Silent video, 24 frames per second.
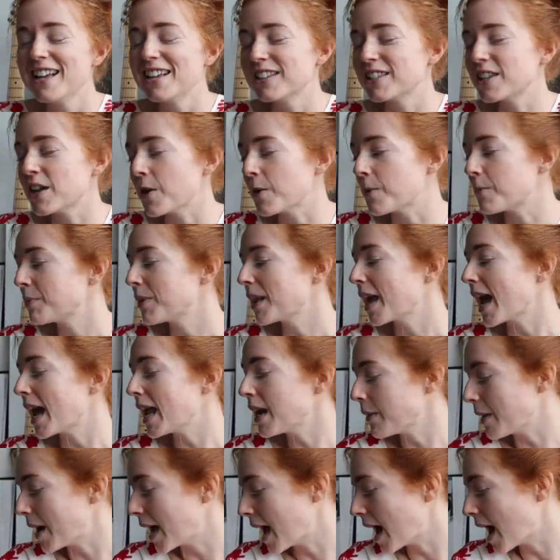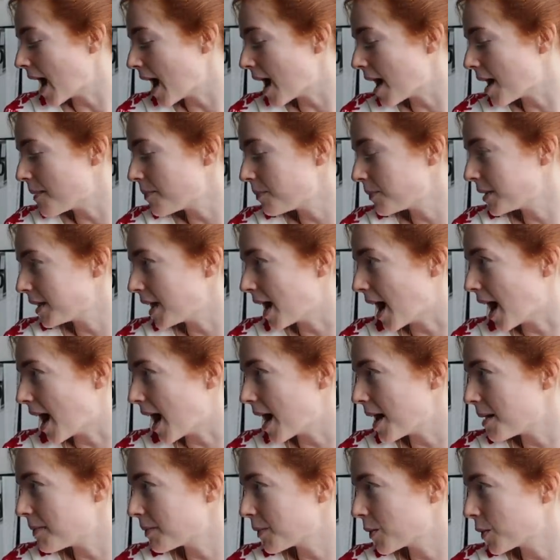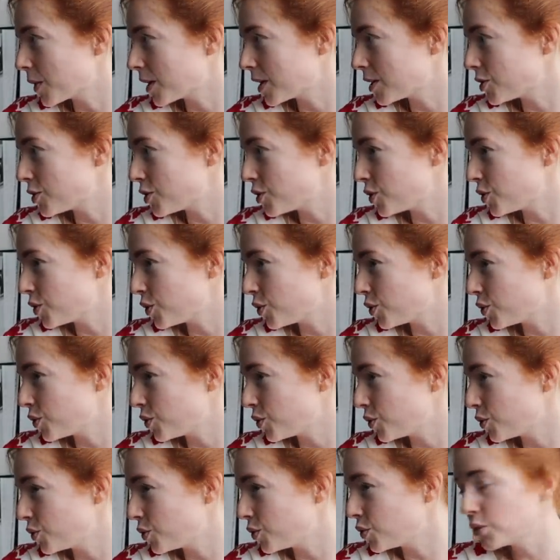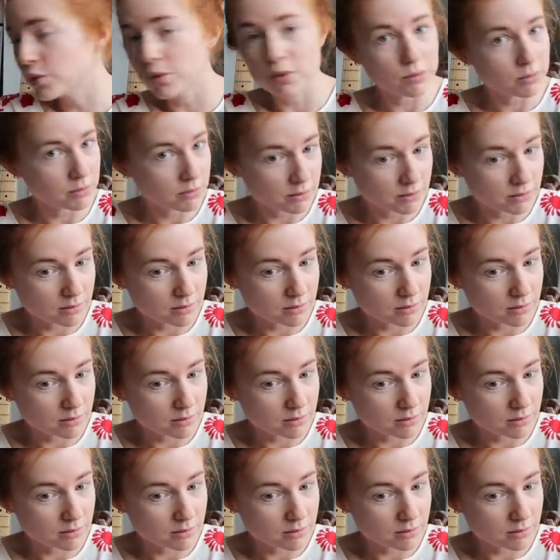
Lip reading: So anyway, yeah, I'm going to